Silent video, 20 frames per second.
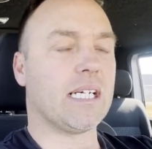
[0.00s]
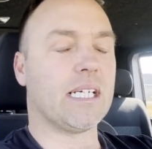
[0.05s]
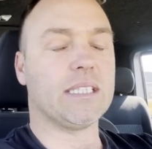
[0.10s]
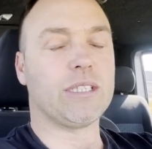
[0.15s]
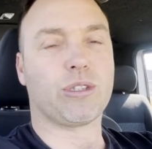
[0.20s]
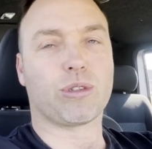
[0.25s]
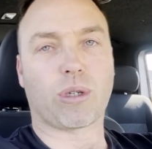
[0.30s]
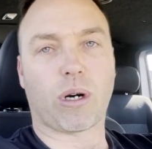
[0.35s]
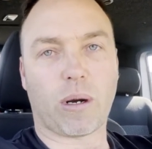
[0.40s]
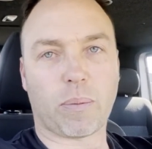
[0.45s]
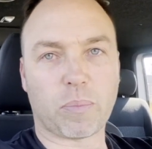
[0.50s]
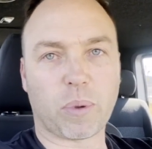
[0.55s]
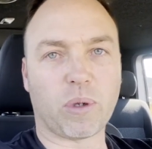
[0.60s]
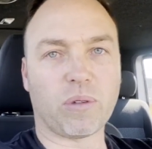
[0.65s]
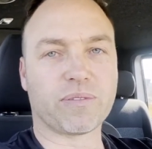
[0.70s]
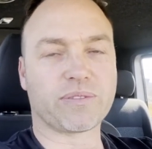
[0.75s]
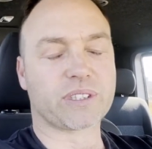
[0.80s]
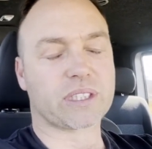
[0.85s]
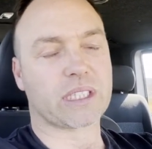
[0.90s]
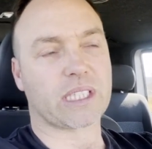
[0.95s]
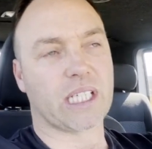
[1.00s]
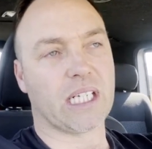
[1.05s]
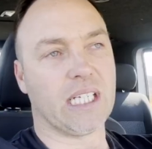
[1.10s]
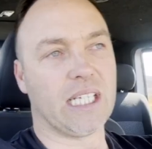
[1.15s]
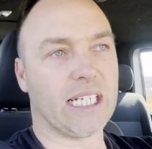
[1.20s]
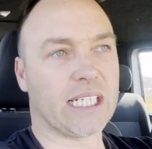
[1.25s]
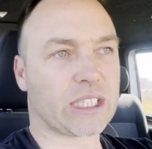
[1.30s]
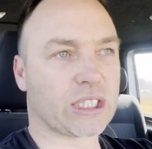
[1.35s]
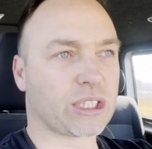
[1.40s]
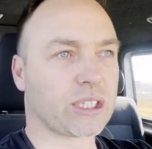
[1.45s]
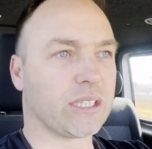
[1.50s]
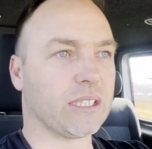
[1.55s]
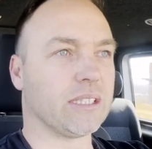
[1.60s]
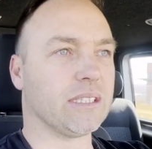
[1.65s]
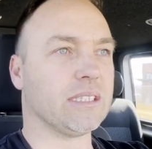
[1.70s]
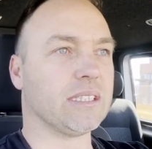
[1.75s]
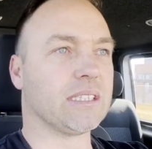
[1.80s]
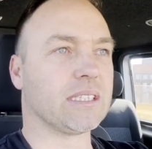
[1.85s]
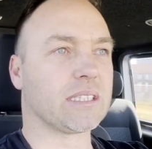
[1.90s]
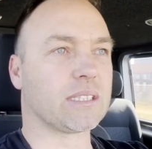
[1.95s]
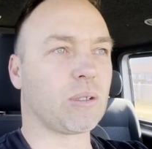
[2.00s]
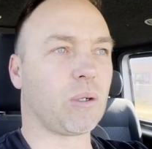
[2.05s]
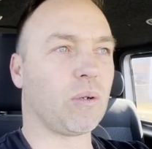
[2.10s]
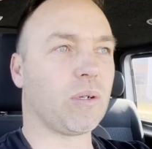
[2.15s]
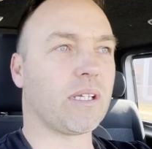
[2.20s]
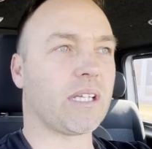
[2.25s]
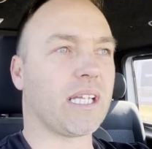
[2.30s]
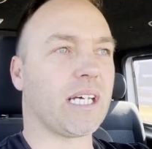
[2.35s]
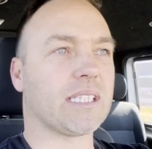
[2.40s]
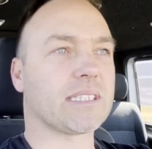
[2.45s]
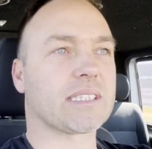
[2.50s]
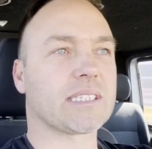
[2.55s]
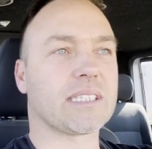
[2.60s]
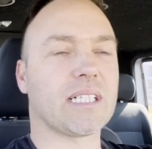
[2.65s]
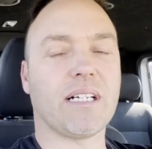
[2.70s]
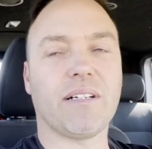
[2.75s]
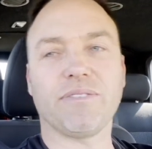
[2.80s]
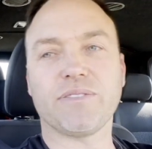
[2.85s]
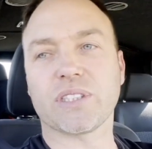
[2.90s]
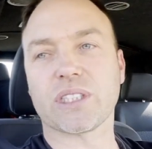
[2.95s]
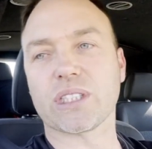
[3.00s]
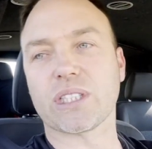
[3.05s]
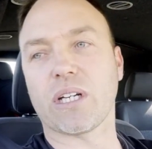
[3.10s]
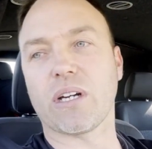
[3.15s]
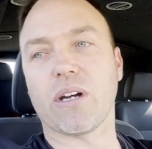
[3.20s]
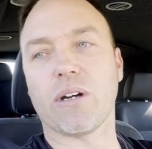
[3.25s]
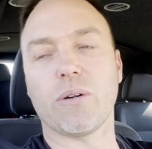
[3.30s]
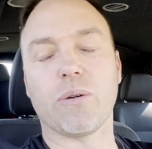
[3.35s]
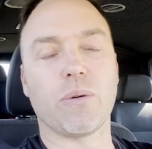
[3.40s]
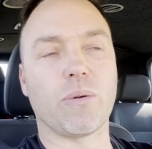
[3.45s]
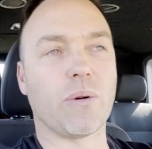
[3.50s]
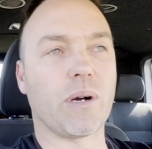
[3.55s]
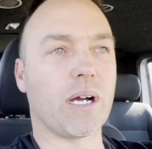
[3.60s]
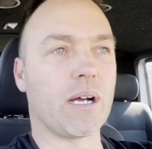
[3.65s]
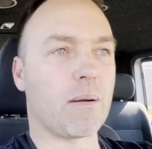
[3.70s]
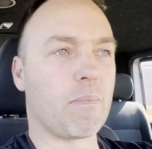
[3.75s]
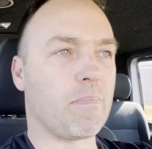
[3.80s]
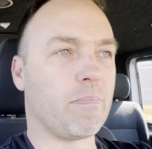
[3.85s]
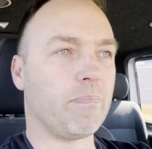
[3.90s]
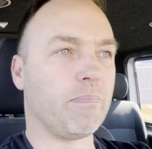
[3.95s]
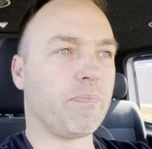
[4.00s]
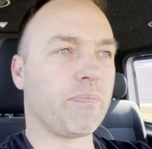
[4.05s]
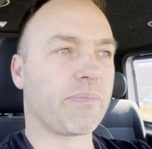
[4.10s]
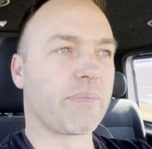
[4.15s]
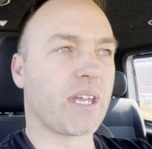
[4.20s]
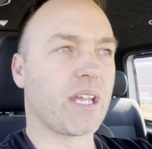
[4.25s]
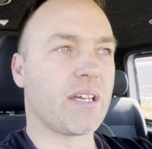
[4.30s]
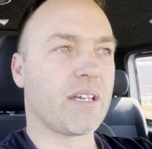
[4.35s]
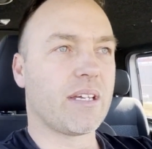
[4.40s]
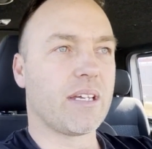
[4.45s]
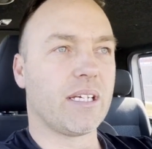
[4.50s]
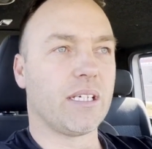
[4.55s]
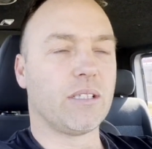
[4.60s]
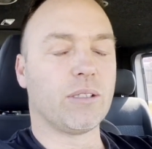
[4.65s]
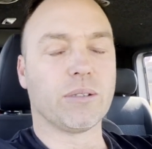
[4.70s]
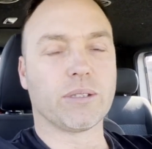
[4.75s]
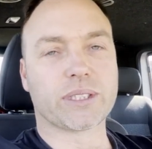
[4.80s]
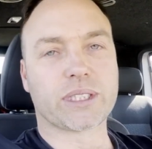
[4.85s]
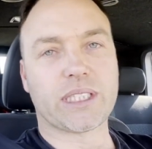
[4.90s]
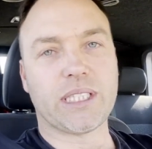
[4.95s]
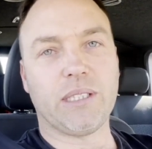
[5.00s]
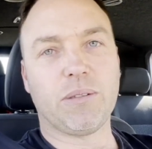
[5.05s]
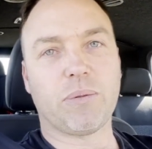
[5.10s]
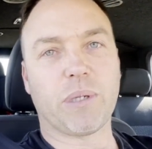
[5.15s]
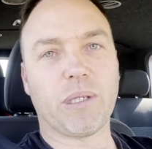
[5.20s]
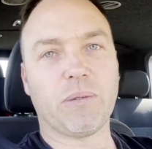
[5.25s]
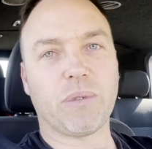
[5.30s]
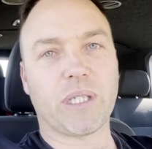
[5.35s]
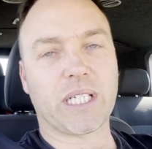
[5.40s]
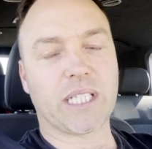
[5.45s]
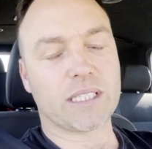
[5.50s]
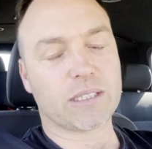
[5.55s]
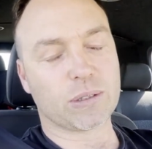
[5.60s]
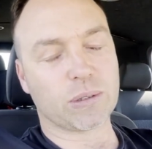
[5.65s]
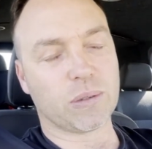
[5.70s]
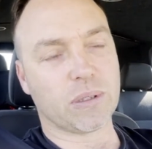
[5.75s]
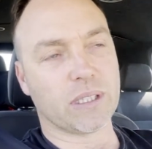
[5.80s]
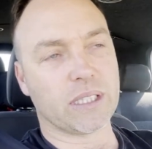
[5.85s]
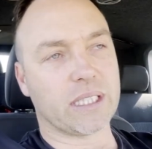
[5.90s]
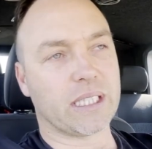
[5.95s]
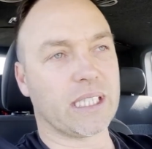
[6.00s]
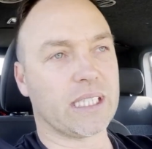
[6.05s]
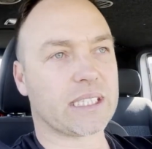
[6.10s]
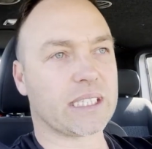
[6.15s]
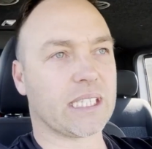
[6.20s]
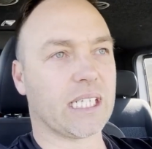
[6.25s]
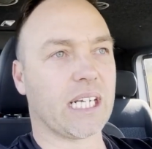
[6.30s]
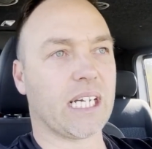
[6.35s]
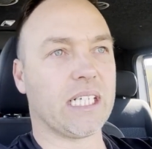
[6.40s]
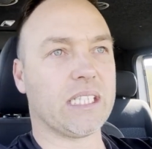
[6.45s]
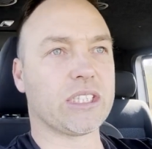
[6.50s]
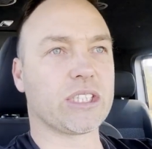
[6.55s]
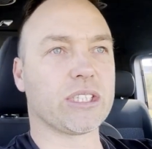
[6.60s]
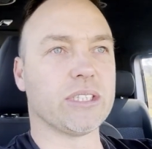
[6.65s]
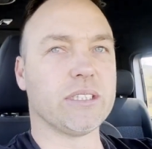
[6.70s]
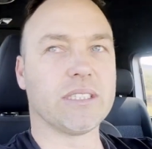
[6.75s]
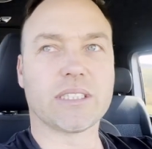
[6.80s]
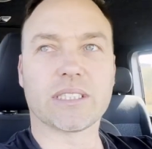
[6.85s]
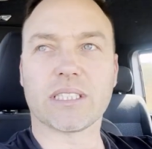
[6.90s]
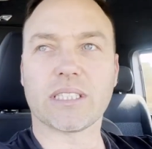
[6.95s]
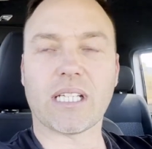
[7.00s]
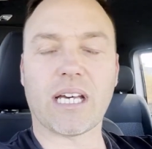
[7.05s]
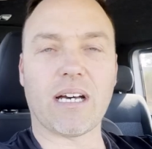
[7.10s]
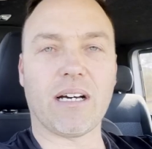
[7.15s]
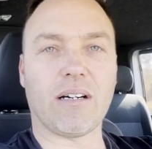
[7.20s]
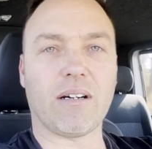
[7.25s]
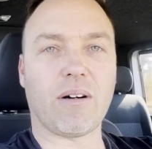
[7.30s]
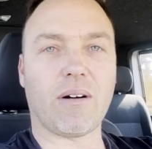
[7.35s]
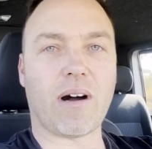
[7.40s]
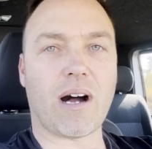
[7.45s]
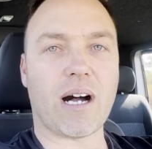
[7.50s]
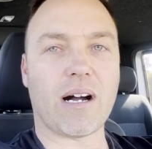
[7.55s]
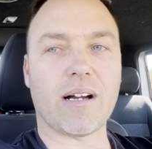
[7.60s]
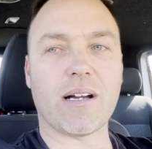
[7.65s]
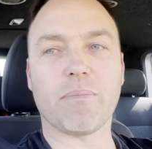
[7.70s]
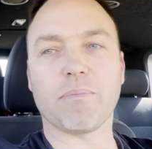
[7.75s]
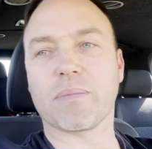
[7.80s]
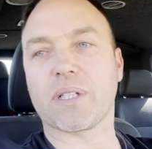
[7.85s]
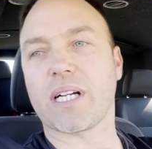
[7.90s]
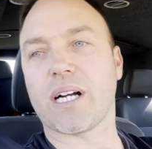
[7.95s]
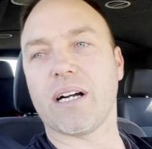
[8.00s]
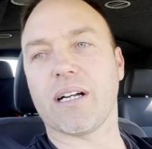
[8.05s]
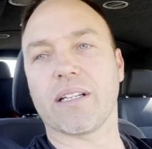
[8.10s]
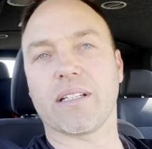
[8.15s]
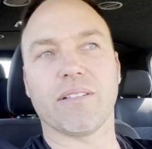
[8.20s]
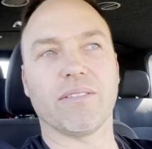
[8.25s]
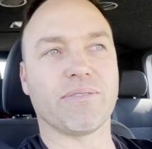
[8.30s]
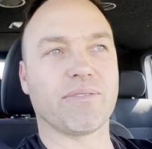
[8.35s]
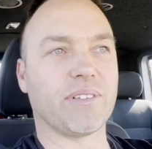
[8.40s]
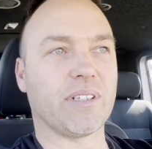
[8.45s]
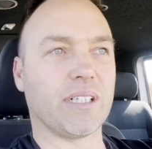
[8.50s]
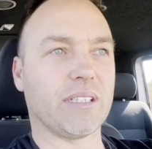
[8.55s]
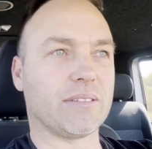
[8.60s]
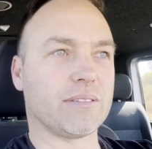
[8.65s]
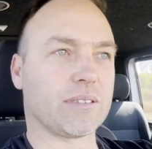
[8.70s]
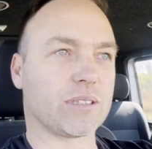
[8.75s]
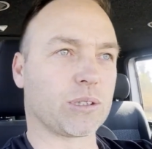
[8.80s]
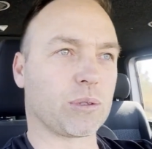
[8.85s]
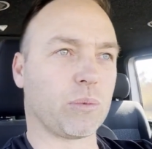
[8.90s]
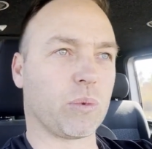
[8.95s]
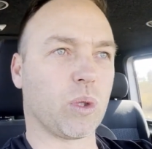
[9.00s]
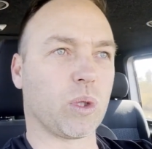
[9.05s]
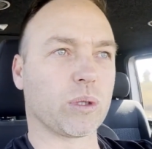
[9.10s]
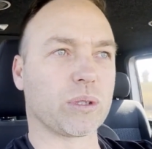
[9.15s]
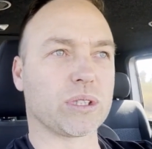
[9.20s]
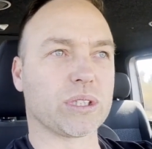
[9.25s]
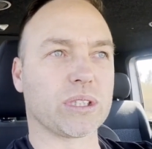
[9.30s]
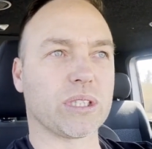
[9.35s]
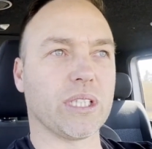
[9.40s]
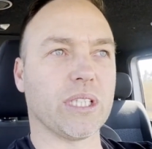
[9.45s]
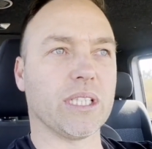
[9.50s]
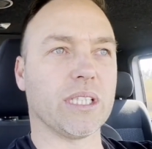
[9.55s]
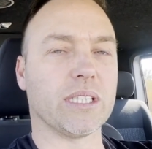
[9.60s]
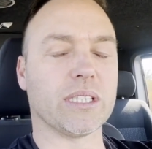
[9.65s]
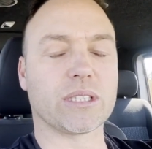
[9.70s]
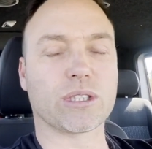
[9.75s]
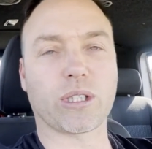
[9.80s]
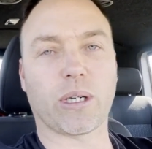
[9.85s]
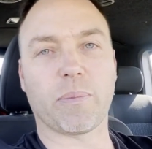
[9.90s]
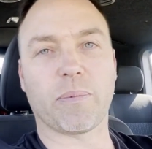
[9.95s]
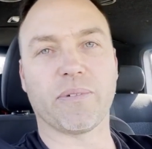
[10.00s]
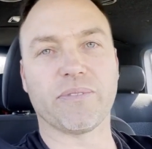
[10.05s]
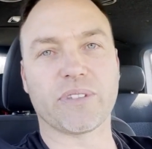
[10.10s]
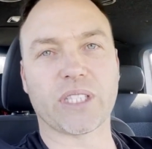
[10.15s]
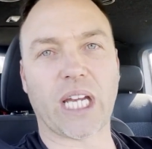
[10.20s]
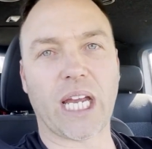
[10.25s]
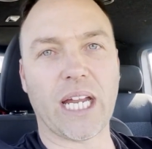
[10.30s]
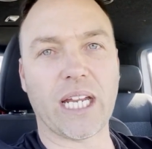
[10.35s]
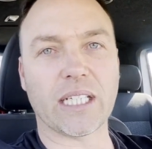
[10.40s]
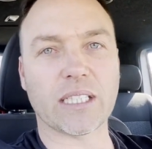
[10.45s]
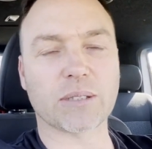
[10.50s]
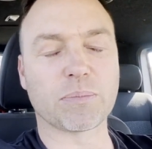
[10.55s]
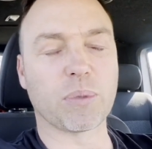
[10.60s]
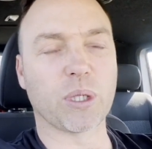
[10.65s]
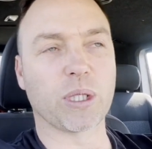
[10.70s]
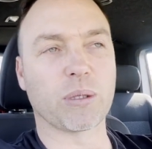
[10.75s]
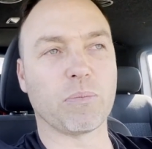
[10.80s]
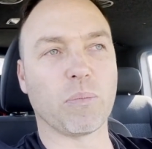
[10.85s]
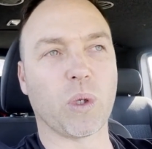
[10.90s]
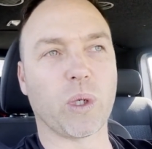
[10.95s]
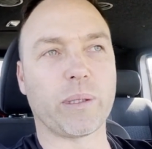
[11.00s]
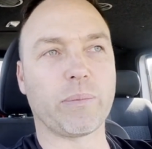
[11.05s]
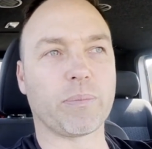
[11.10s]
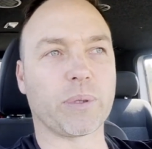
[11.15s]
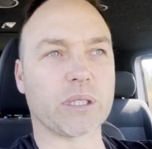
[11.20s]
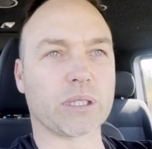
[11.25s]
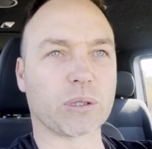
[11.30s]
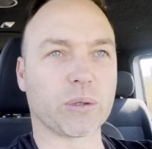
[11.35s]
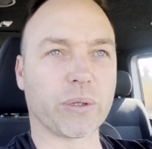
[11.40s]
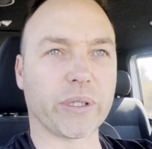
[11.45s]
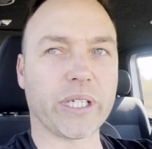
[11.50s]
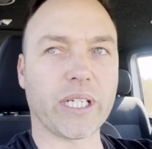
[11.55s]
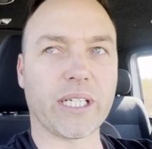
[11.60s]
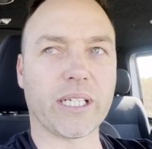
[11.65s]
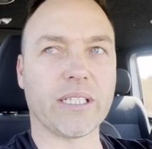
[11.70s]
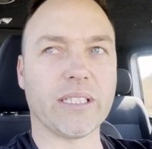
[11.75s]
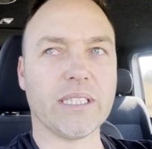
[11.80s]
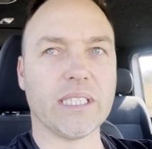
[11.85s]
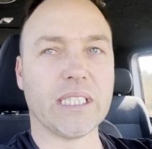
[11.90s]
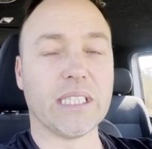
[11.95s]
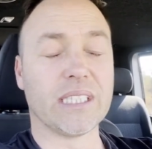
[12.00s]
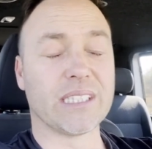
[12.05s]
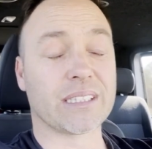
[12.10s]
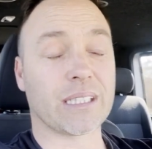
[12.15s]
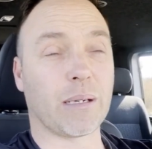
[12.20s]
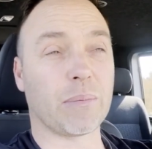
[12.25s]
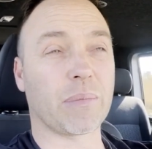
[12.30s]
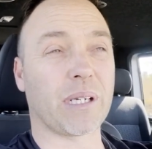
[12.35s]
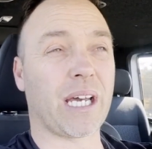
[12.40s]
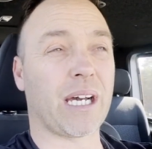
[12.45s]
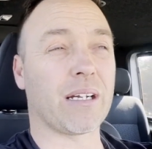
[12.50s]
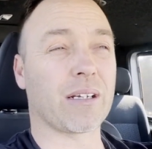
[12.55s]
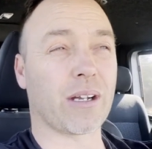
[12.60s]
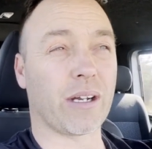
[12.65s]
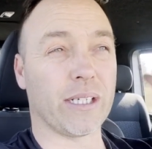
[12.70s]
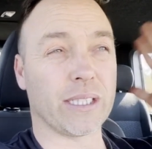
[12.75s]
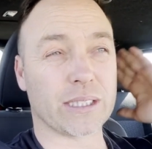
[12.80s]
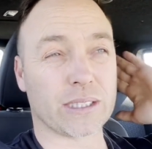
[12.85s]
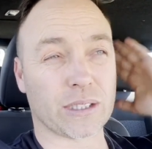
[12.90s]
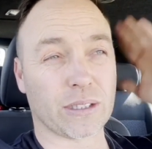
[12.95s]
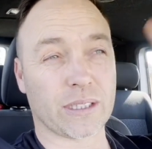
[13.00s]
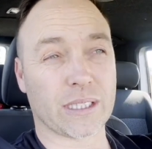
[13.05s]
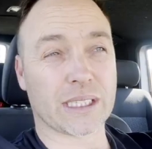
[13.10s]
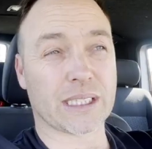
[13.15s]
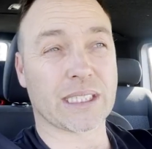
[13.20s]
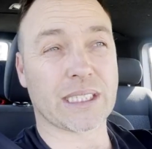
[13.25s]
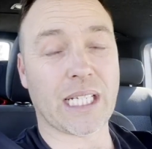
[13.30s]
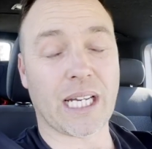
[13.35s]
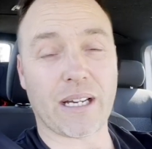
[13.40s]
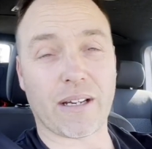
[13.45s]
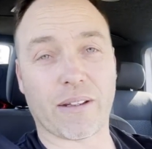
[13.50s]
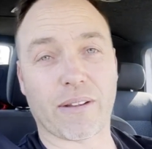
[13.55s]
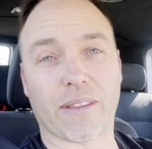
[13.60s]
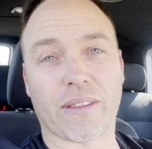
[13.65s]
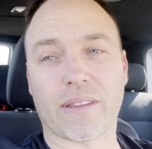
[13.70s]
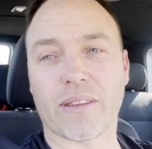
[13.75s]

drop-offs, collections, all of that stuff. So you'll see when we get to all the destinations. Now I'm kind of towards the top of Johannesburg, more in Pretoria, so I'm now going to the south